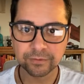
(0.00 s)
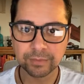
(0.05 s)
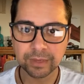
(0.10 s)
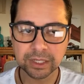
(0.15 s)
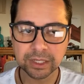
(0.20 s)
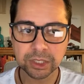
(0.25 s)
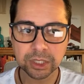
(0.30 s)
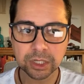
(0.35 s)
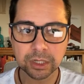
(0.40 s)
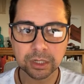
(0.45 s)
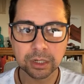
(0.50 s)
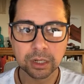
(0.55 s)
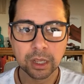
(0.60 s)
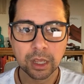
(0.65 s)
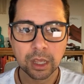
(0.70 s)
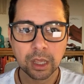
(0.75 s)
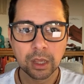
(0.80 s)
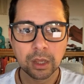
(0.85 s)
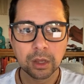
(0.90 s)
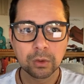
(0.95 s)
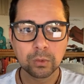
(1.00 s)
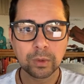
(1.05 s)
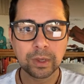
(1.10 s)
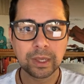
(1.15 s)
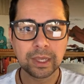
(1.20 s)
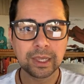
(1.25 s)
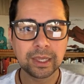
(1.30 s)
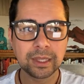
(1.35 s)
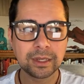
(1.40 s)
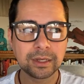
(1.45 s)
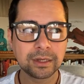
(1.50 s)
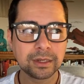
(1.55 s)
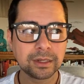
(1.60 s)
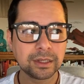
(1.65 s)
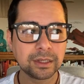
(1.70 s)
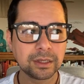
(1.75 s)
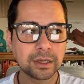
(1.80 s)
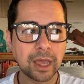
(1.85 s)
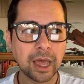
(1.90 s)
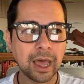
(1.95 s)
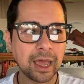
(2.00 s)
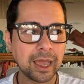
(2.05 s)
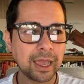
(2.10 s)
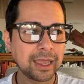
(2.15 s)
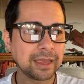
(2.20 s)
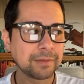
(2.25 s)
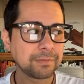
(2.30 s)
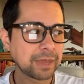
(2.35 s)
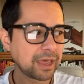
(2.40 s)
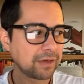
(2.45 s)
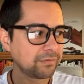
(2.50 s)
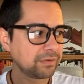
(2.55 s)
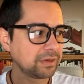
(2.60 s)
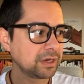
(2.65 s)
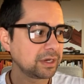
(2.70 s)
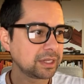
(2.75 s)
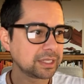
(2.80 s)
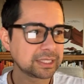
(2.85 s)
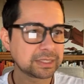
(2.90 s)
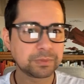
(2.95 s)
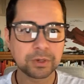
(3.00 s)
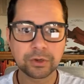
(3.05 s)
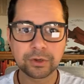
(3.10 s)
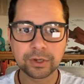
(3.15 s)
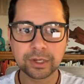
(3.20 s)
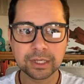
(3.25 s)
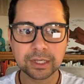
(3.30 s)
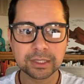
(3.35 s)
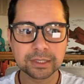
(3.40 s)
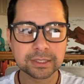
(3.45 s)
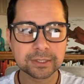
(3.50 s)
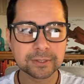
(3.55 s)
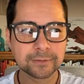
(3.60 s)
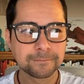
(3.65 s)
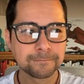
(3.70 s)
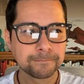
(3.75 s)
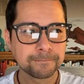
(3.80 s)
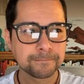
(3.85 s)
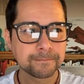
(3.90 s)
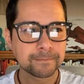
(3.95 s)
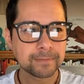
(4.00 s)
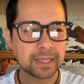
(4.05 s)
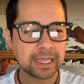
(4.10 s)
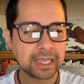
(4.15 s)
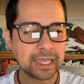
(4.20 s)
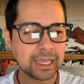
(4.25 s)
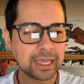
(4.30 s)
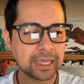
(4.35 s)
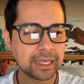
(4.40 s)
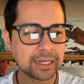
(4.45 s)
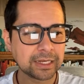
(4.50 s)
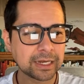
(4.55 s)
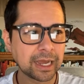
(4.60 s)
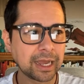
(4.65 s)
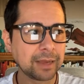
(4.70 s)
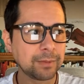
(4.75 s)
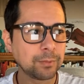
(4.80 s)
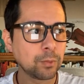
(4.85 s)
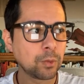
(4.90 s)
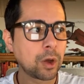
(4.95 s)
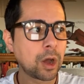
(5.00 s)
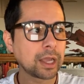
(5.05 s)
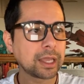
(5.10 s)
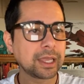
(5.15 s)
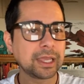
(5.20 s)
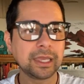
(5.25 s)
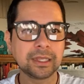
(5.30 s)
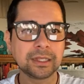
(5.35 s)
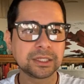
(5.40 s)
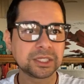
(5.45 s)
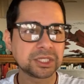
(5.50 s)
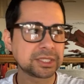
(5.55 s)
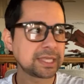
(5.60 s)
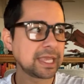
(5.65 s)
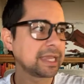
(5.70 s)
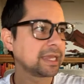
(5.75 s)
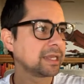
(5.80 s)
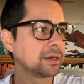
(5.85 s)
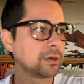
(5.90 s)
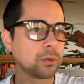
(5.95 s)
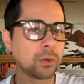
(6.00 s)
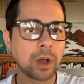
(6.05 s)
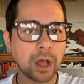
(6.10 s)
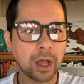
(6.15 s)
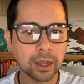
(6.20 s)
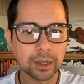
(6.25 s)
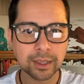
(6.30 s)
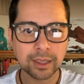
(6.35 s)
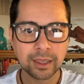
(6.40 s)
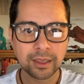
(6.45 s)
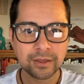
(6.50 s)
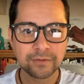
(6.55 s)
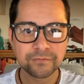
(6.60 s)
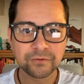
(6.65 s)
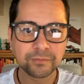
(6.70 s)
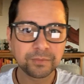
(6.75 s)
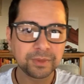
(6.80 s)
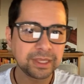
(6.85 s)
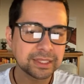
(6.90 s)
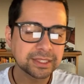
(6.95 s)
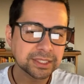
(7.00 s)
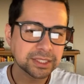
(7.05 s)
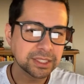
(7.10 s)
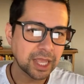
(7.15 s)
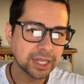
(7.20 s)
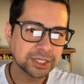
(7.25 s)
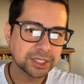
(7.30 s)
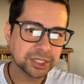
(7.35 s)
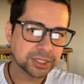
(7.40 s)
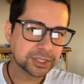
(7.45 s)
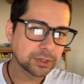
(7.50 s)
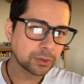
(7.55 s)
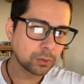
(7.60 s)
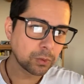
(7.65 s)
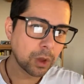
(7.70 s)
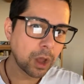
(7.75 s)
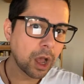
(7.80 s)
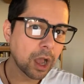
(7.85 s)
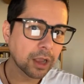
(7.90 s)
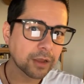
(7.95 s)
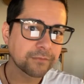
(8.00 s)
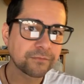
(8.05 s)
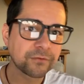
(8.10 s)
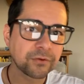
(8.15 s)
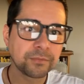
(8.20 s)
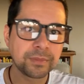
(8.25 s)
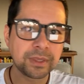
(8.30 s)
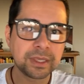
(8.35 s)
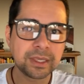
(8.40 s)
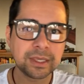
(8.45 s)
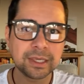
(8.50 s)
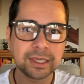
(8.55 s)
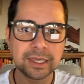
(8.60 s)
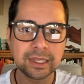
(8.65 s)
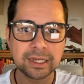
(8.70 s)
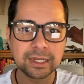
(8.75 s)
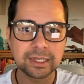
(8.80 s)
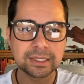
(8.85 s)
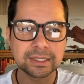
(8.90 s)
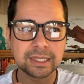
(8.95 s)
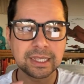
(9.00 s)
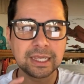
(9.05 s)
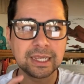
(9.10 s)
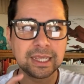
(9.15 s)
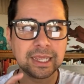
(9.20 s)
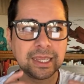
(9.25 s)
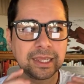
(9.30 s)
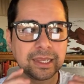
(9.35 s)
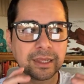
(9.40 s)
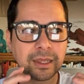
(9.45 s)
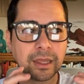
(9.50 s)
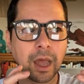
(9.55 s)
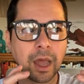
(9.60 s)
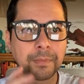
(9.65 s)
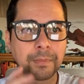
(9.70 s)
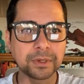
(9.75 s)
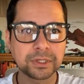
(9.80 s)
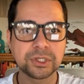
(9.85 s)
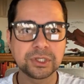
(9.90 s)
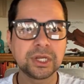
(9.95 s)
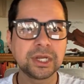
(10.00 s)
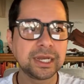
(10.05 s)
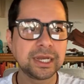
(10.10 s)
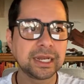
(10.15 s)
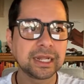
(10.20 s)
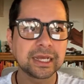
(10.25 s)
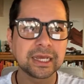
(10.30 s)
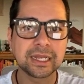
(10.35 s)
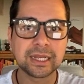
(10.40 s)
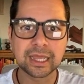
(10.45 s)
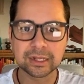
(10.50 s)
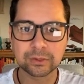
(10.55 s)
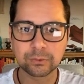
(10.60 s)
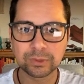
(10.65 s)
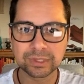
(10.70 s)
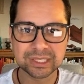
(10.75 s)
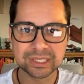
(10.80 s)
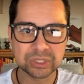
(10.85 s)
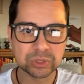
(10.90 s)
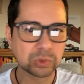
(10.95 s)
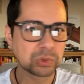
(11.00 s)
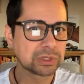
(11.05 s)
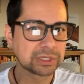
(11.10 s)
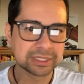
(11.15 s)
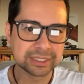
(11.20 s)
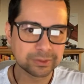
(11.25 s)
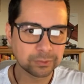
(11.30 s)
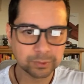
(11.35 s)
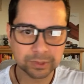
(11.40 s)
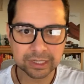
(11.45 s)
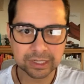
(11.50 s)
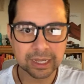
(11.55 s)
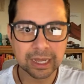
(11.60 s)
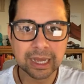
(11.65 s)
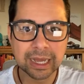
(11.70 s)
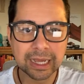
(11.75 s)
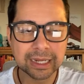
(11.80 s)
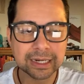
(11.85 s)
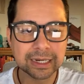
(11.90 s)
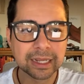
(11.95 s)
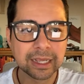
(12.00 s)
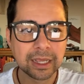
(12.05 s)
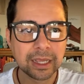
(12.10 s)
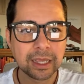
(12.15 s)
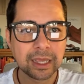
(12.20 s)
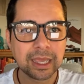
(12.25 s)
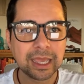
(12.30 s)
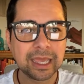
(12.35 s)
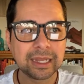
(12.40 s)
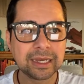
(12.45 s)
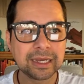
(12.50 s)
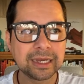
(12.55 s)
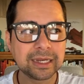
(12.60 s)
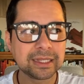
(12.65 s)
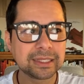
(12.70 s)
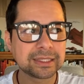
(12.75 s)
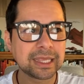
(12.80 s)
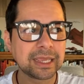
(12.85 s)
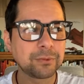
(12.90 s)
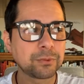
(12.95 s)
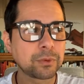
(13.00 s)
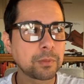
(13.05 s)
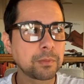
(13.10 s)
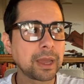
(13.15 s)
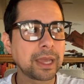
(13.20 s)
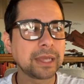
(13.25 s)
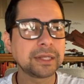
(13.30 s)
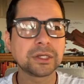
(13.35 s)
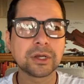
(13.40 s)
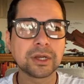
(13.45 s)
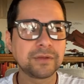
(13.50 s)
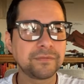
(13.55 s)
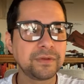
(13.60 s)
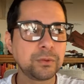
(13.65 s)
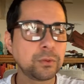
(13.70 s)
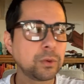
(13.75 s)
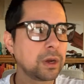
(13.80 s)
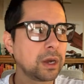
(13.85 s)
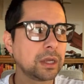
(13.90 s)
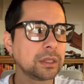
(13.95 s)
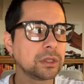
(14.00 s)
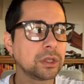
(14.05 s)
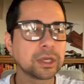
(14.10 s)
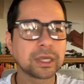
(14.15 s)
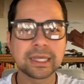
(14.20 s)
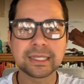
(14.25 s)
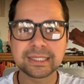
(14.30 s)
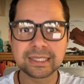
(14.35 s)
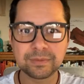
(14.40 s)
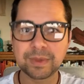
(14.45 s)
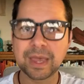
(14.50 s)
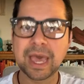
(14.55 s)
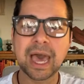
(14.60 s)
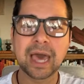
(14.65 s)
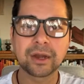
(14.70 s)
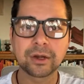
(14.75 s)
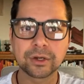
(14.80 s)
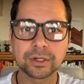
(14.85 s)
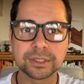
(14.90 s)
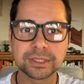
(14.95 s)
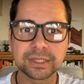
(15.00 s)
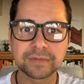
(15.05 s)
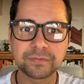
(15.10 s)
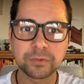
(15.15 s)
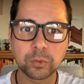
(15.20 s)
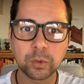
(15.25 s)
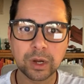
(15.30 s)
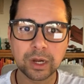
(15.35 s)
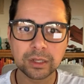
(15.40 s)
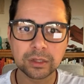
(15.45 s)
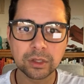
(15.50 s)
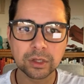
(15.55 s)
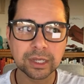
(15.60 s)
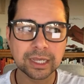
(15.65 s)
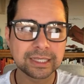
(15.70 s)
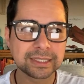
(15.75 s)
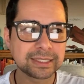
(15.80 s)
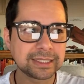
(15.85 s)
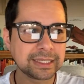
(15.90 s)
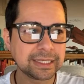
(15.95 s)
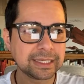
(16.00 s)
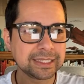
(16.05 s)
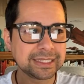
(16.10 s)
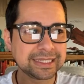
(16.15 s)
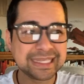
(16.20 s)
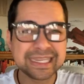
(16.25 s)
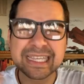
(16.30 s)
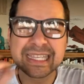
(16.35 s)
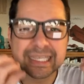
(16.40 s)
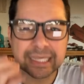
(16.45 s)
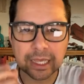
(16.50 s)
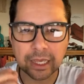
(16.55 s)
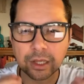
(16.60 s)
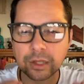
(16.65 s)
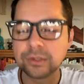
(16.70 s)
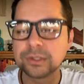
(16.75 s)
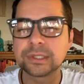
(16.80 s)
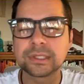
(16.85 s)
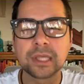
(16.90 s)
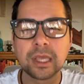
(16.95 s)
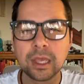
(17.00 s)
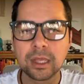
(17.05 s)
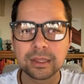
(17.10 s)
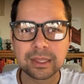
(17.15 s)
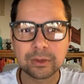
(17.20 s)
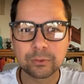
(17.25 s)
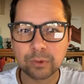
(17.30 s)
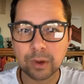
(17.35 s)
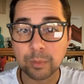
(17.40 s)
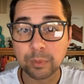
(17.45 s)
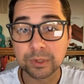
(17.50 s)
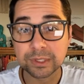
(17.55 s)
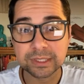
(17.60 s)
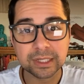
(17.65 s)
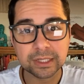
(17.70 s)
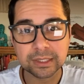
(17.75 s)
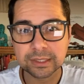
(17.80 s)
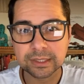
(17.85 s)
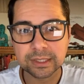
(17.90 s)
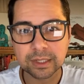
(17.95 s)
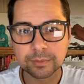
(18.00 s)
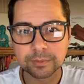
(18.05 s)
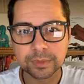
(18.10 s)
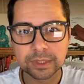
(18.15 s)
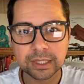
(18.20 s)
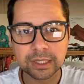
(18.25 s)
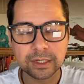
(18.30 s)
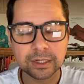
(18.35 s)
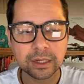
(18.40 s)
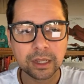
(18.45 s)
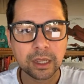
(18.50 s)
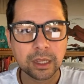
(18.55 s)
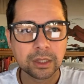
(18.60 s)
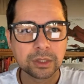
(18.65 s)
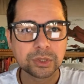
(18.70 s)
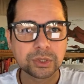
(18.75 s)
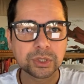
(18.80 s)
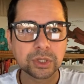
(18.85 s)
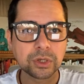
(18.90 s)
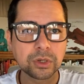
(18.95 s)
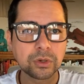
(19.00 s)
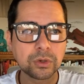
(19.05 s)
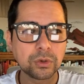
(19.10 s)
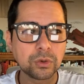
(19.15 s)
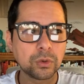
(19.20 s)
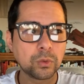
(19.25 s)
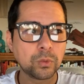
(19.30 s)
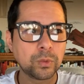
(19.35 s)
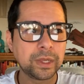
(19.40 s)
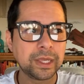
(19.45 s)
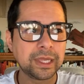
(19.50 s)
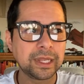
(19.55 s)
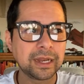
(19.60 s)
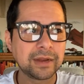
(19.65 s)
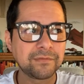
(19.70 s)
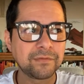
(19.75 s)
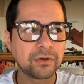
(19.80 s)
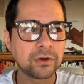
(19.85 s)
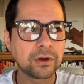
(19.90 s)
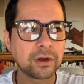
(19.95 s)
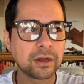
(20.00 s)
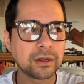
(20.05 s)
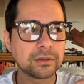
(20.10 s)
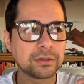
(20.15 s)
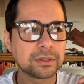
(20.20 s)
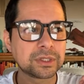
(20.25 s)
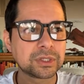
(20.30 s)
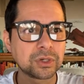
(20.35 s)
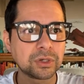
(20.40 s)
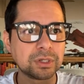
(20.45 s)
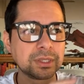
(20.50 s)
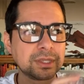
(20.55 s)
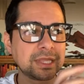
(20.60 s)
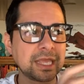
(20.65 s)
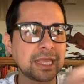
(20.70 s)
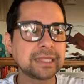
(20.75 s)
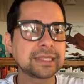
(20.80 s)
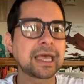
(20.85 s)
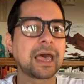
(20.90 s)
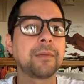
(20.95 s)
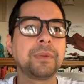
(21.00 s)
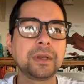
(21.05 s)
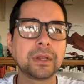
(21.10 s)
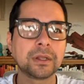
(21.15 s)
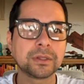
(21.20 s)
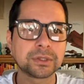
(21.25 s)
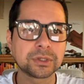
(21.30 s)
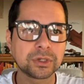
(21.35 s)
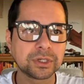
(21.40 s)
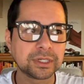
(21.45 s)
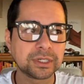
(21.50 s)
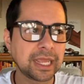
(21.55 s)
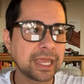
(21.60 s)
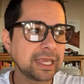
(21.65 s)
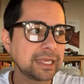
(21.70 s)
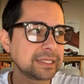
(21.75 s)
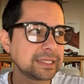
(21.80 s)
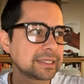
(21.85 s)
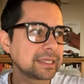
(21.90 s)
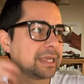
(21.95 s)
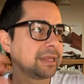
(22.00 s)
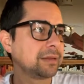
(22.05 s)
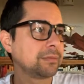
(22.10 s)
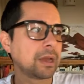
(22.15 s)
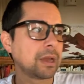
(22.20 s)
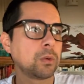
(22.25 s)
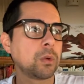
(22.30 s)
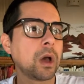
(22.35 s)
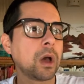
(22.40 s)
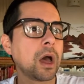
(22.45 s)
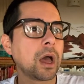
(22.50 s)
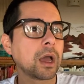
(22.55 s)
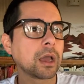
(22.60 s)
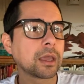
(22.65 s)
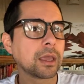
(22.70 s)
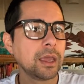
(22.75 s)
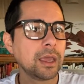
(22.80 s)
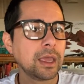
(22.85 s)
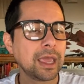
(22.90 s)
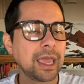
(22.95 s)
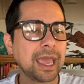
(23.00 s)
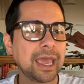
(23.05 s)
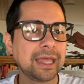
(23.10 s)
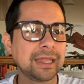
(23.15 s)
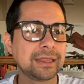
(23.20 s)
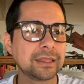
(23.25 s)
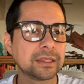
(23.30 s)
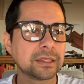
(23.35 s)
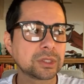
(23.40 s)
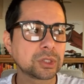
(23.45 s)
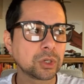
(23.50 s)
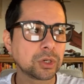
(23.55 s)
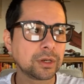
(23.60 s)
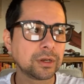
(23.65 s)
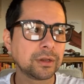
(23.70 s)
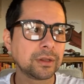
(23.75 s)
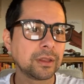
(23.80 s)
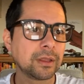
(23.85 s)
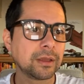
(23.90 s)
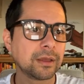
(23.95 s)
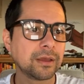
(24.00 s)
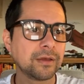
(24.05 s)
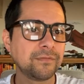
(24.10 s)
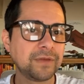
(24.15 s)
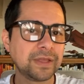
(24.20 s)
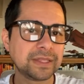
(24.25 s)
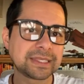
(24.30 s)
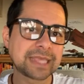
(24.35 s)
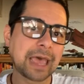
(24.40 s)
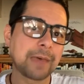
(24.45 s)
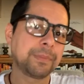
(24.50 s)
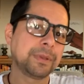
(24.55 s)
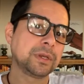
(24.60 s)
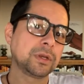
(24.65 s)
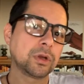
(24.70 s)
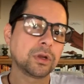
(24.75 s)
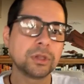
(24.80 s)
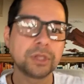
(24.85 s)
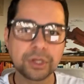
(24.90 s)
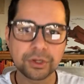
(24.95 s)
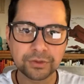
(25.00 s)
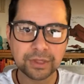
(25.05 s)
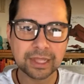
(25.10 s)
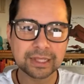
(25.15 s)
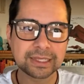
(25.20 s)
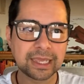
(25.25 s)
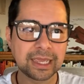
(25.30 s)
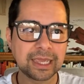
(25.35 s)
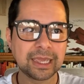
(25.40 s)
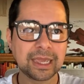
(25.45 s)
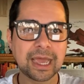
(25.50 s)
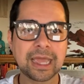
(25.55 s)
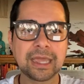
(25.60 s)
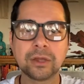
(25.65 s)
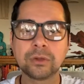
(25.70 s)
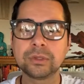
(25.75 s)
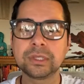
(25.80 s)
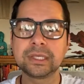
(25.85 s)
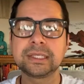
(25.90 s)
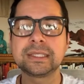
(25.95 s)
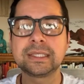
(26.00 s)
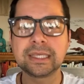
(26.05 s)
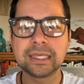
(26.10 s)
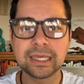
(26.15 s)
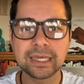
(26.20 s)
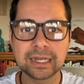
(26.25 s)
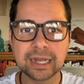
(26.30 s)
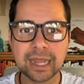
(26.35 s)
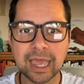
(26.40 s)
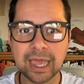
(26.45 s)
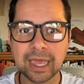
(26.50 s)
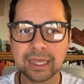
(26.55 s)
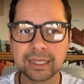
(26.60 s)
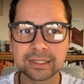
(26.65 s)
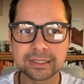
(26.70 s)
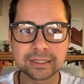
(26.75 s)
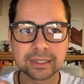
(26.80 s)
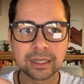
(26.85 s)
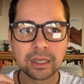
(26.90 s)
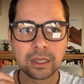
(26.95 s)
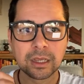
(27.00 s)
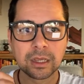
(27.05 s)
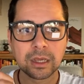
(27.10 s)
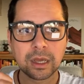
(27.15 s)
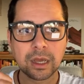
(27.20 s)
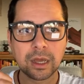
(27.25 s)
information. When I am having an experience and I'm walking, just taking a walk, for me, it's not just a walk. For me, it is a opportunity to connect with Source and with God. And it is a reminder. Everywhere I look, I see patterns. Everywhere I look, I see details that represent something. So whenever certain things happen on certain days in my walk, and certain events happened earlier that day, I only see it as